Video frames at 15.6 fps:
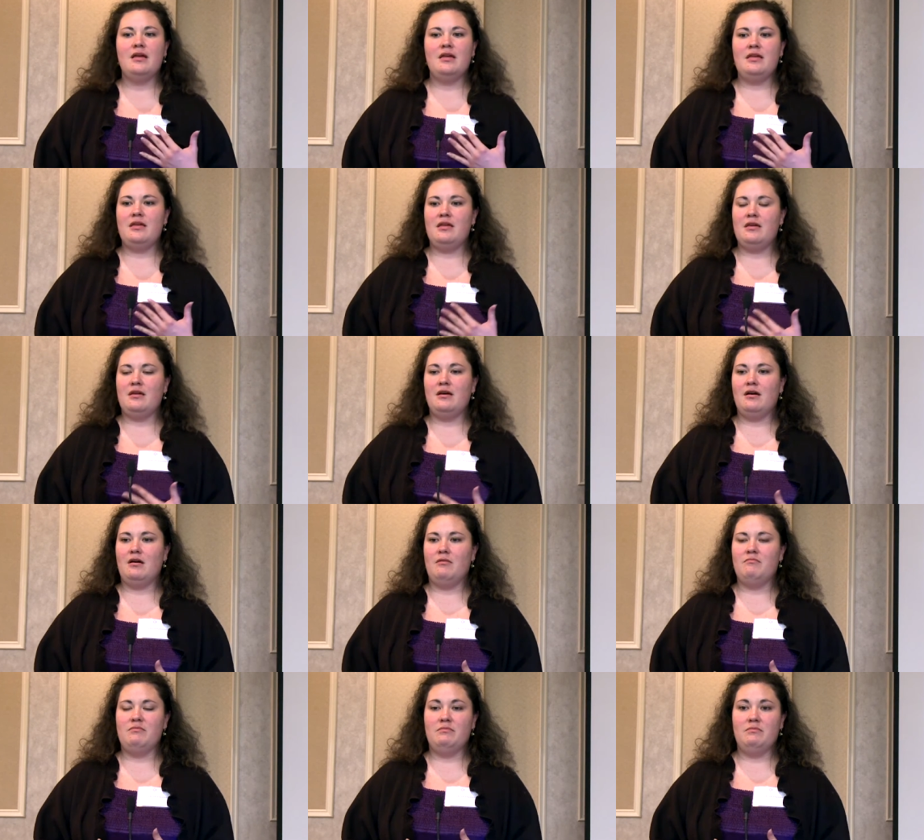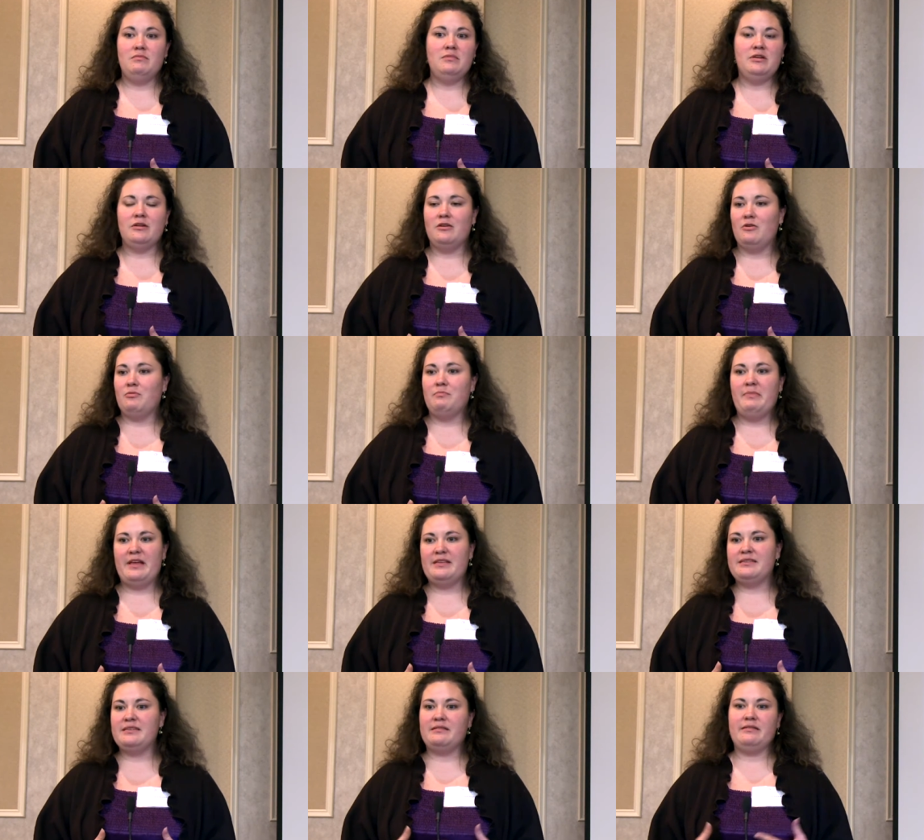He, um, you know,
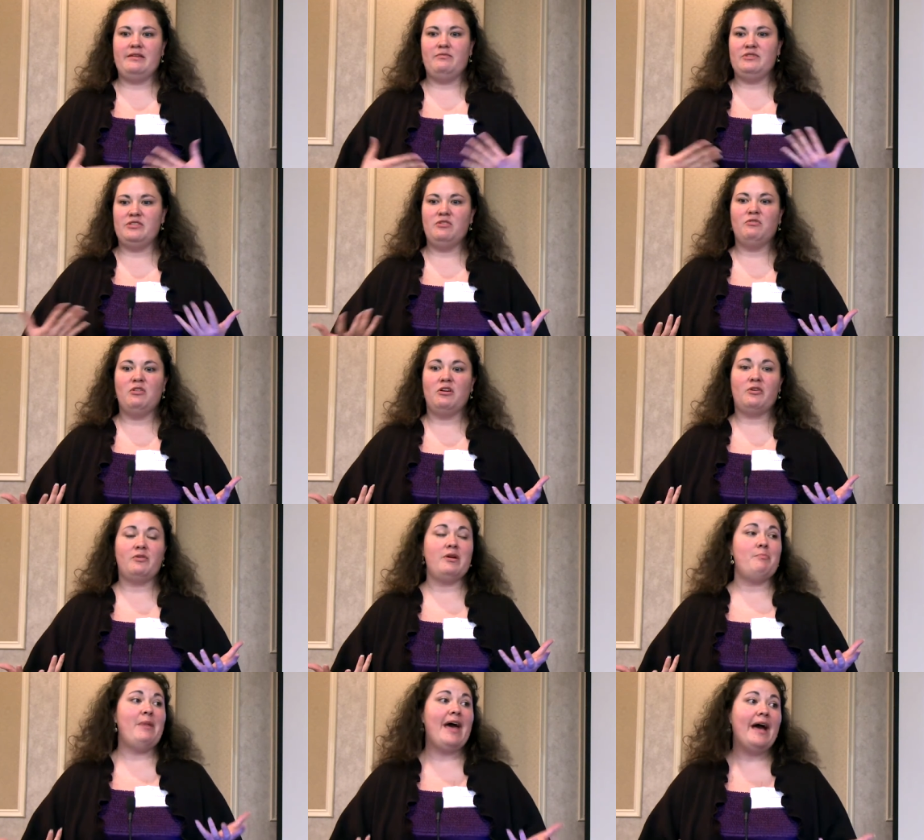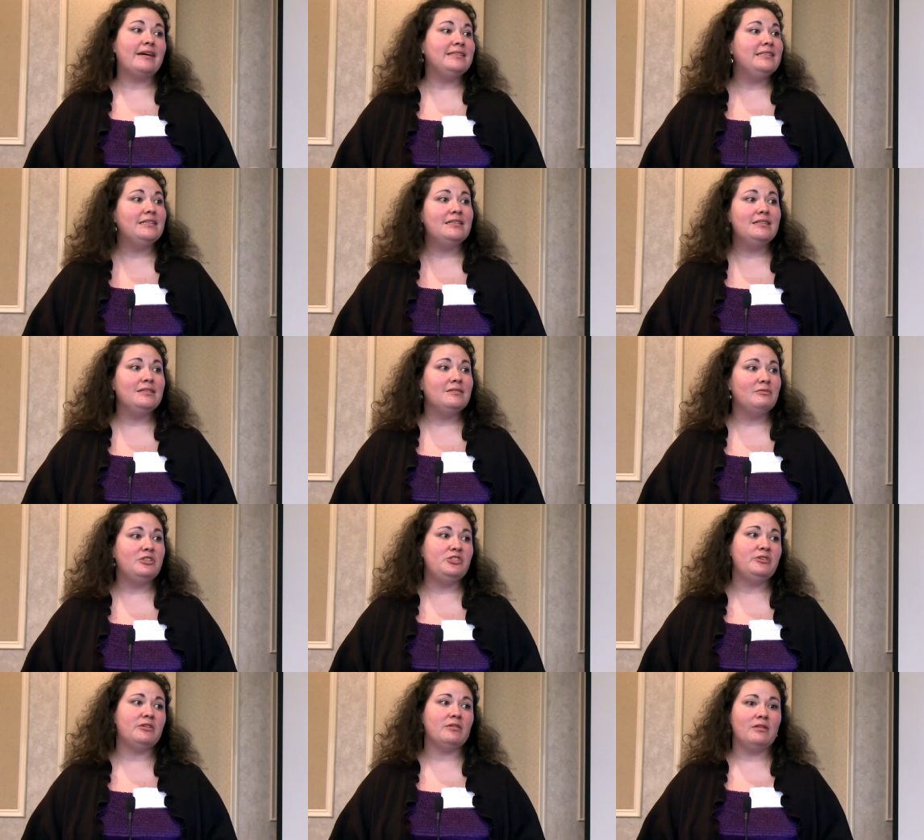basically was no longer impacted,
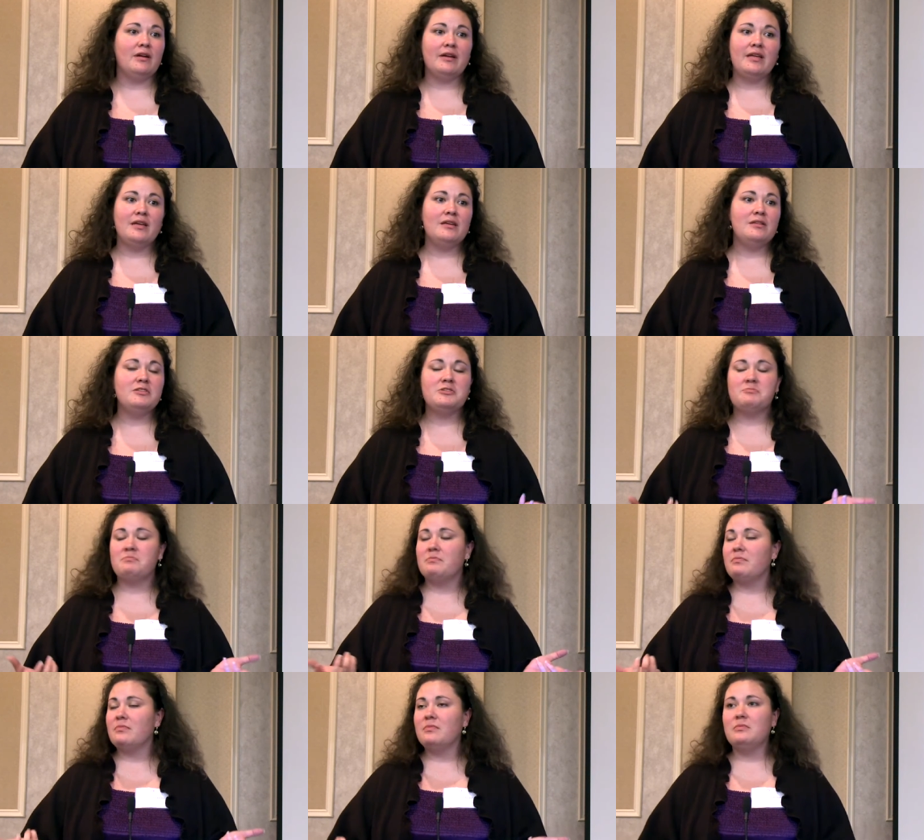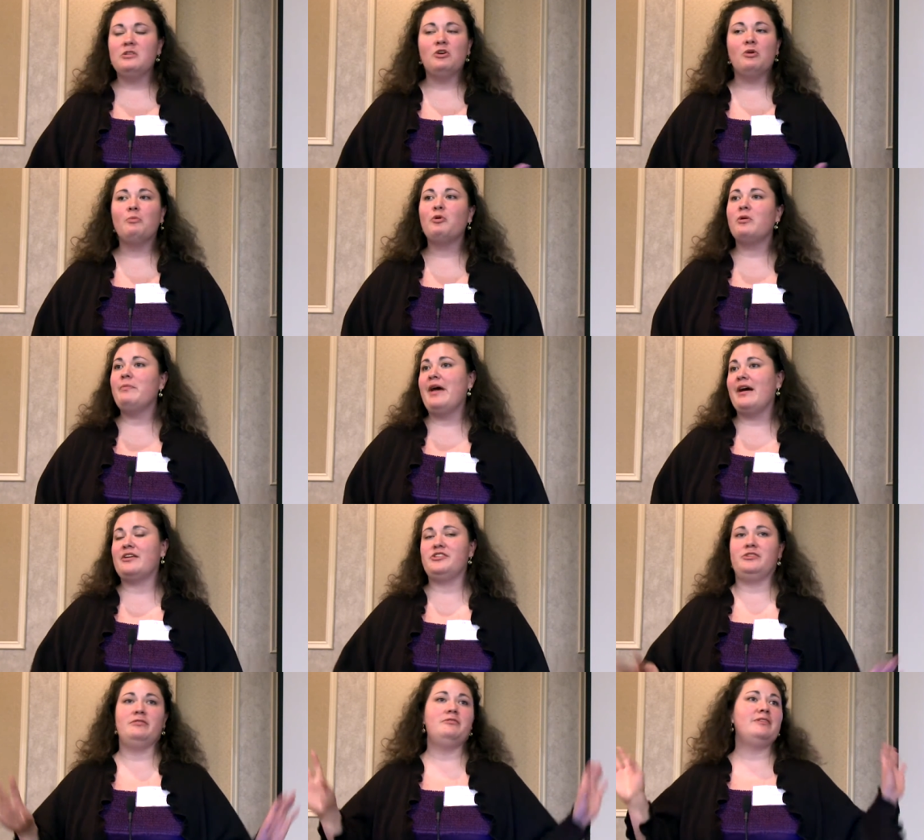which you hear a lot of kids. No more
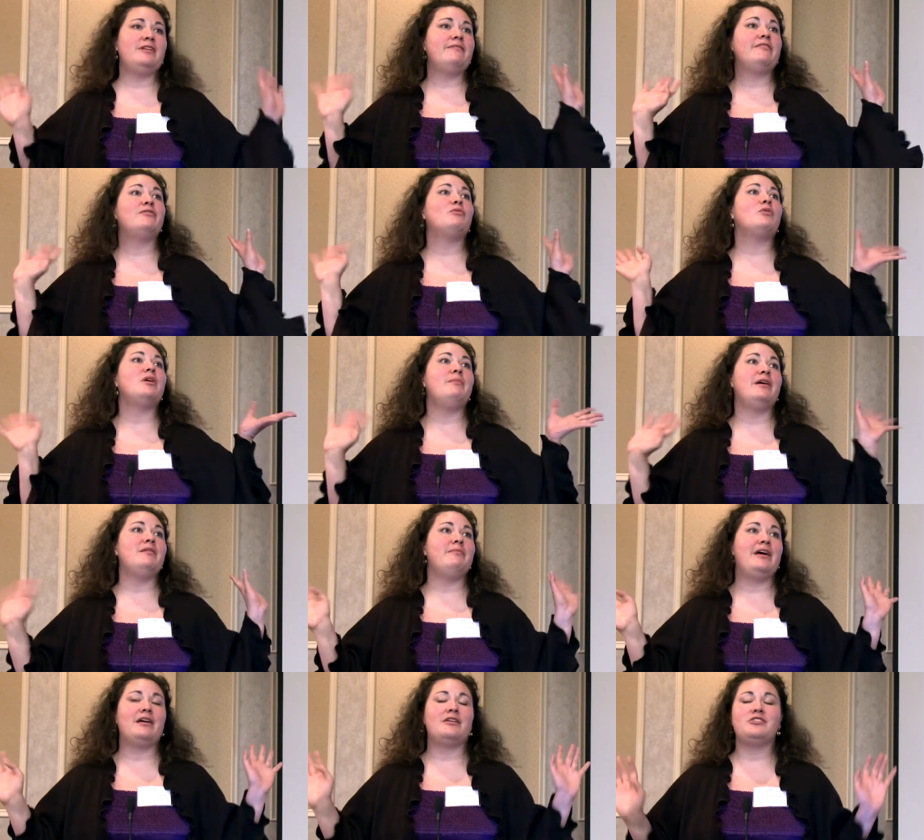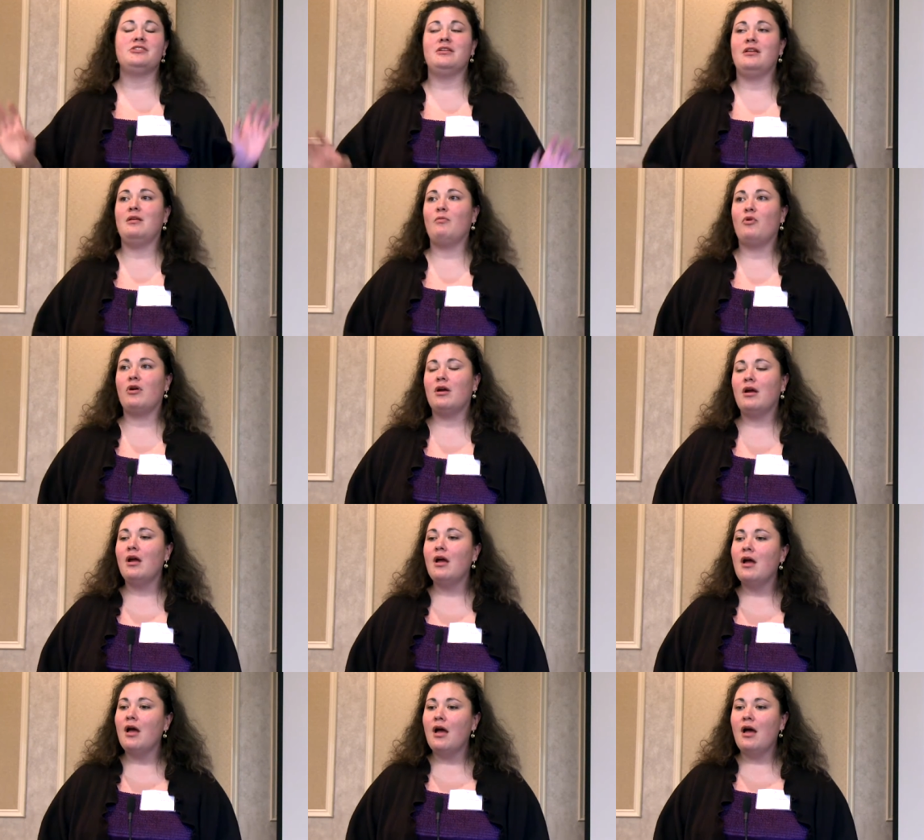impaction. Don't even have to worry about impaction anymore.
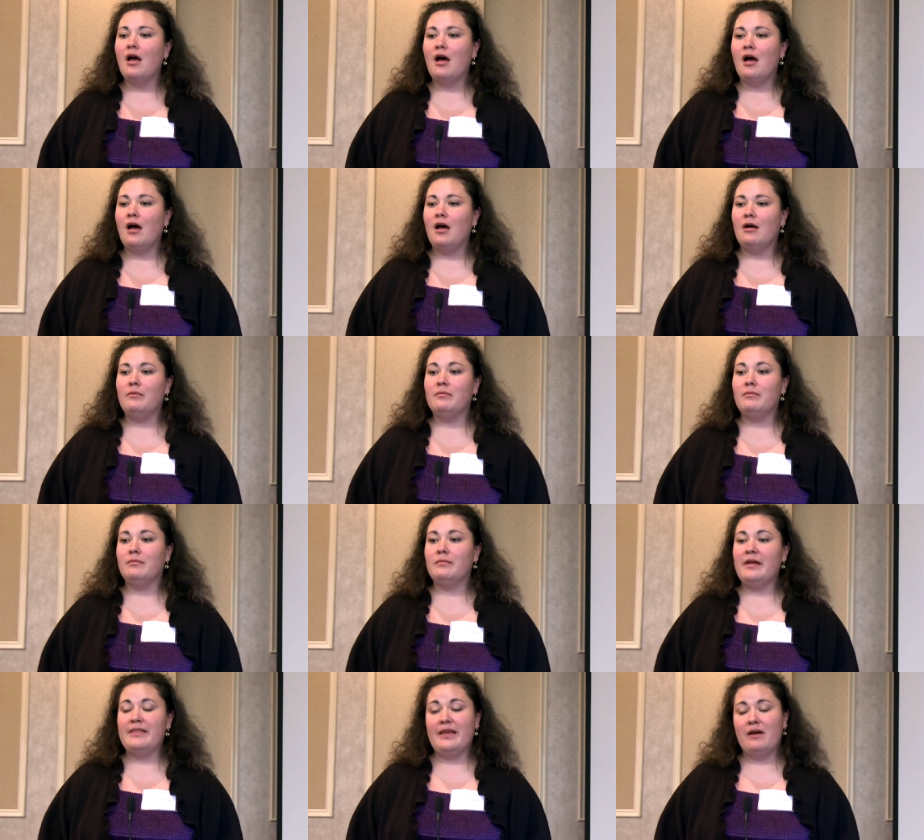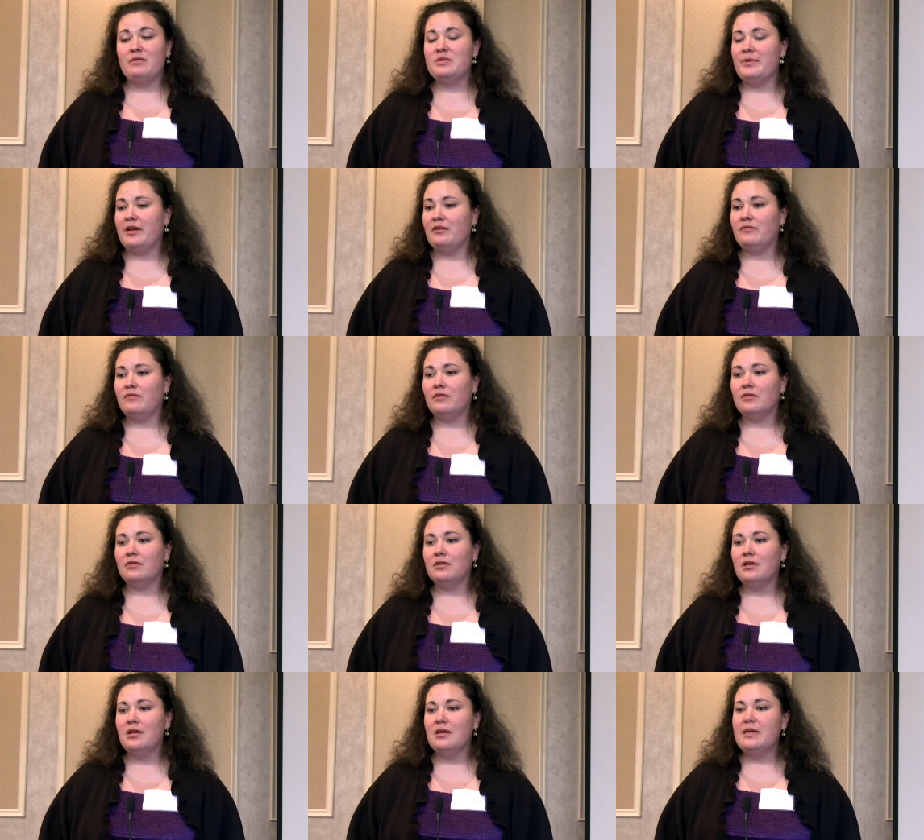Um, and that was
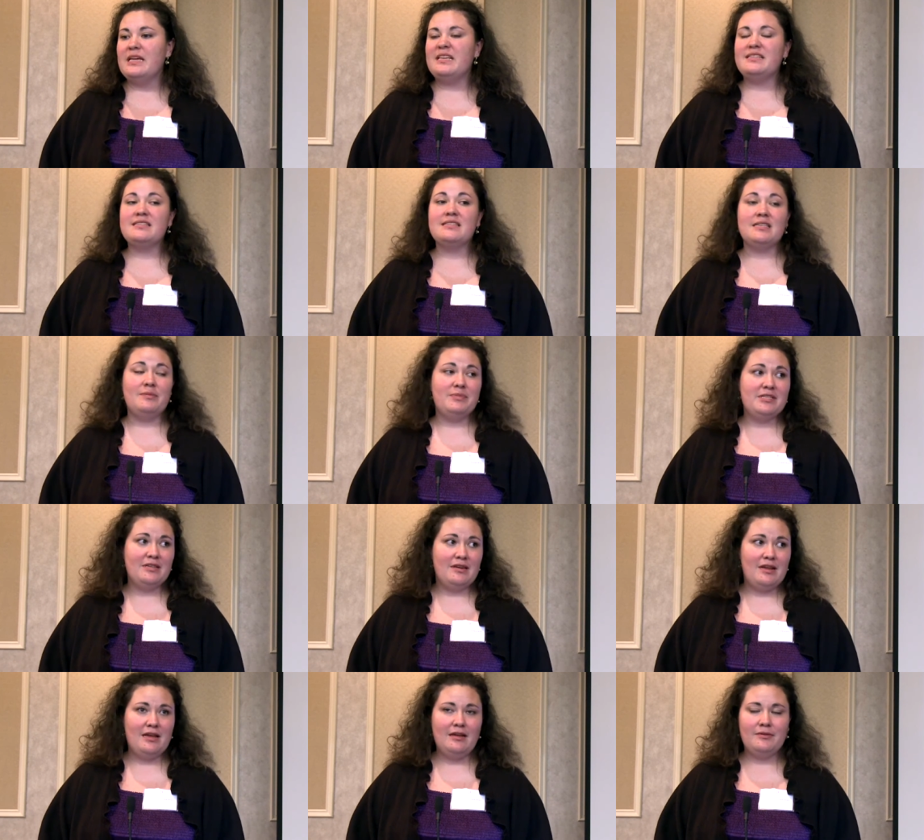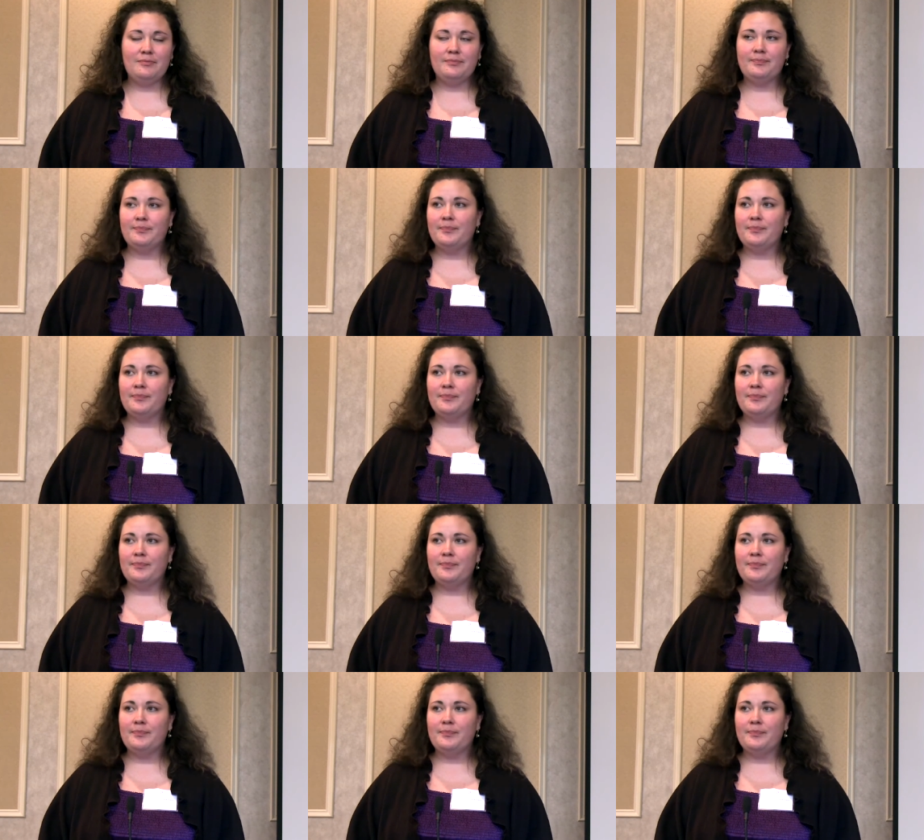painful. He sleeps at night.